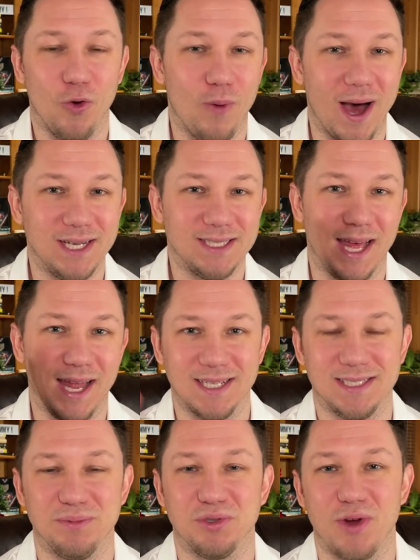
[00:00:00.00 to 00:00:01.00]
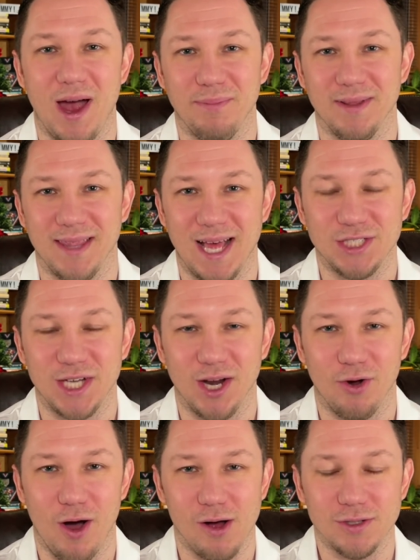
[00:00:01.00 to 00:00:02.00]
watch that and subscribe to that
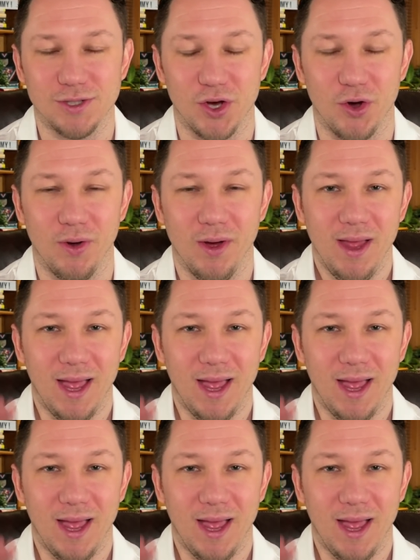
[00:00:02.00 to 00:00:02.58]
channel also,